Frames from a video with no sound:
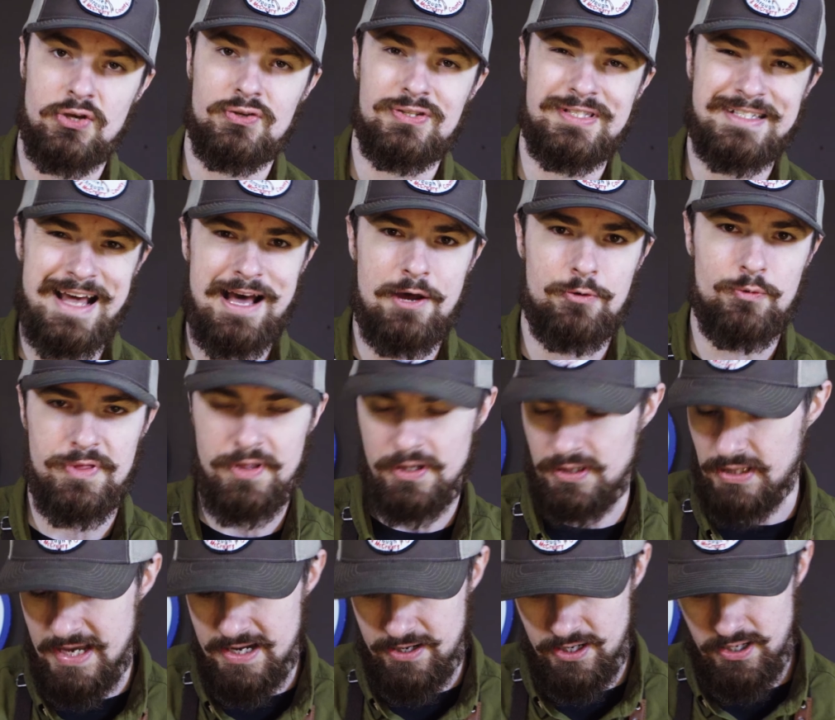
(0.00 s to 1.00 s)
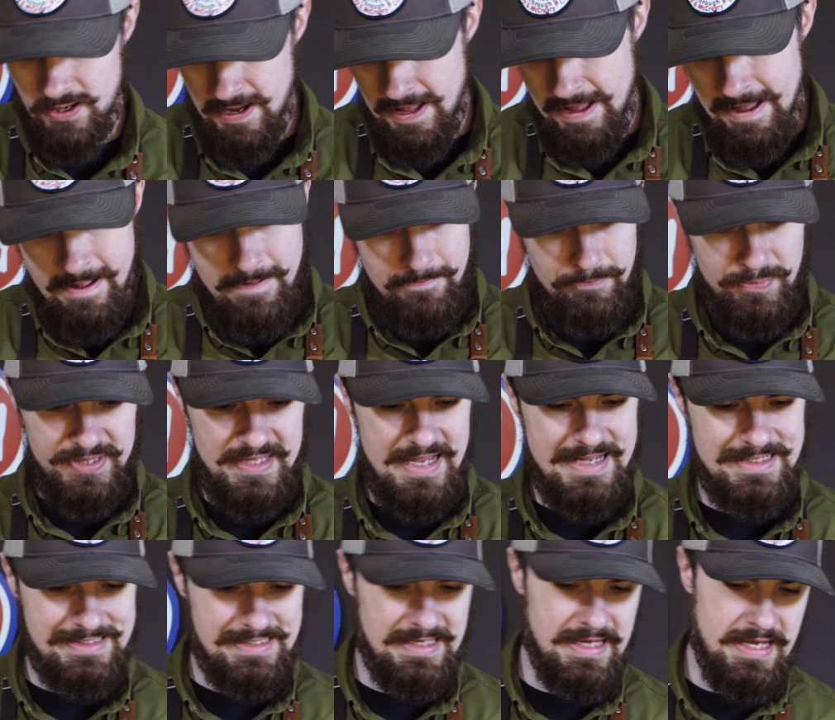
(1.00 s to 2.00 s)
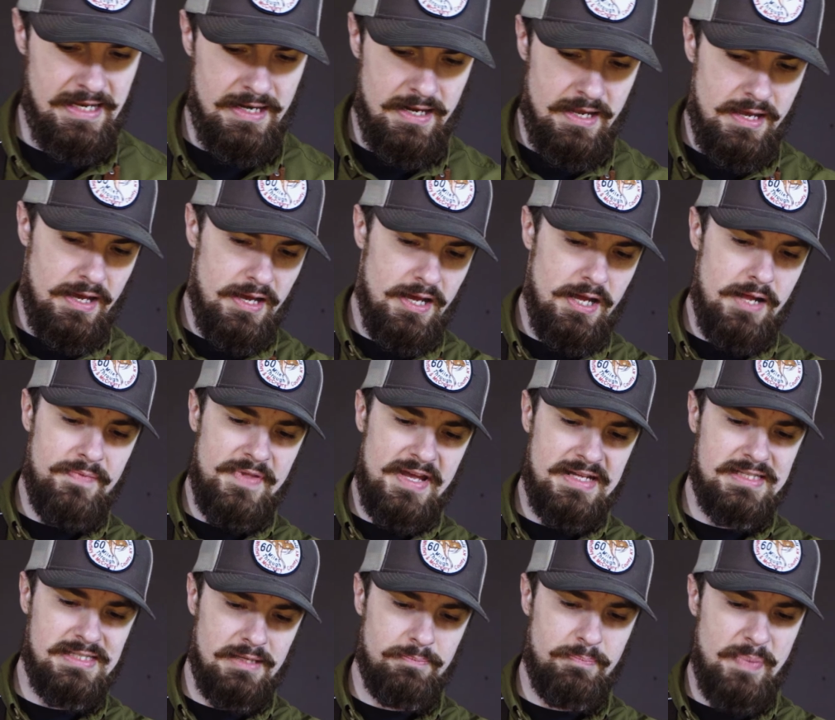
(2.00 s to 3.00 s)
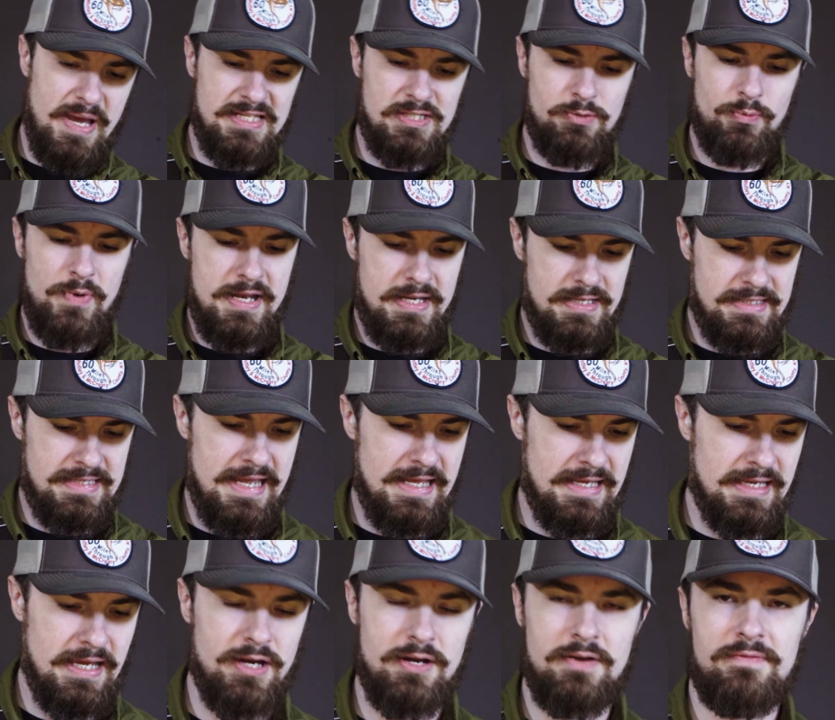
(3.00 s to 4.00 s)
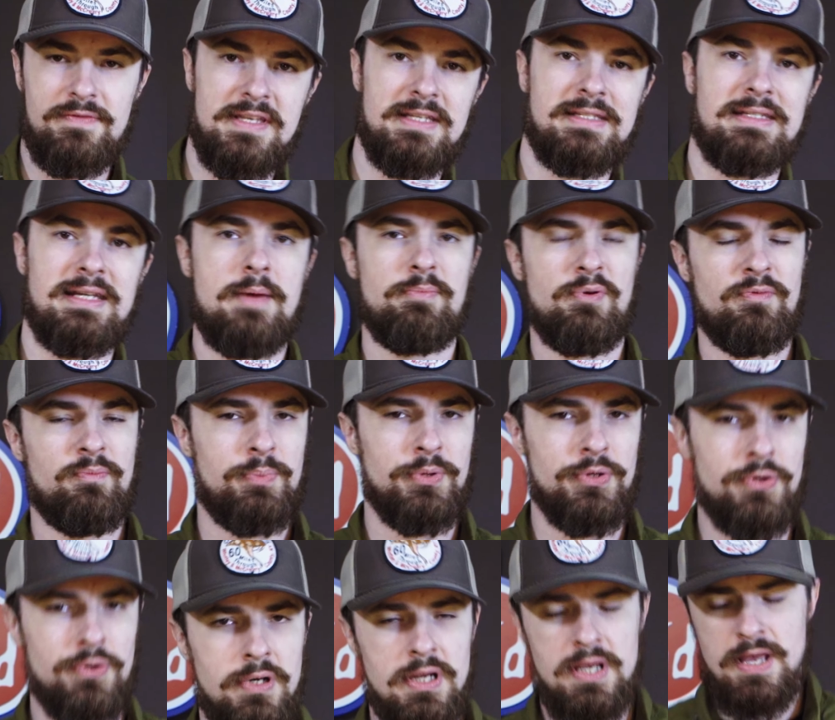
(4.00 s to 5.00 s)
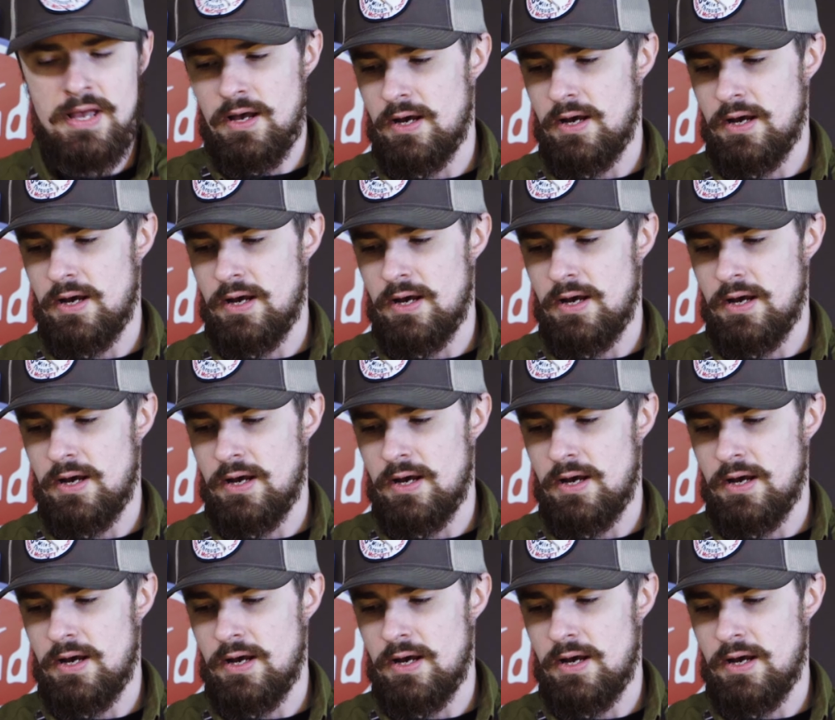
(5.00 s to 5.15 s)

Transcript: those down with a lighter. But that's it. That's the best way to take care of this type of boot.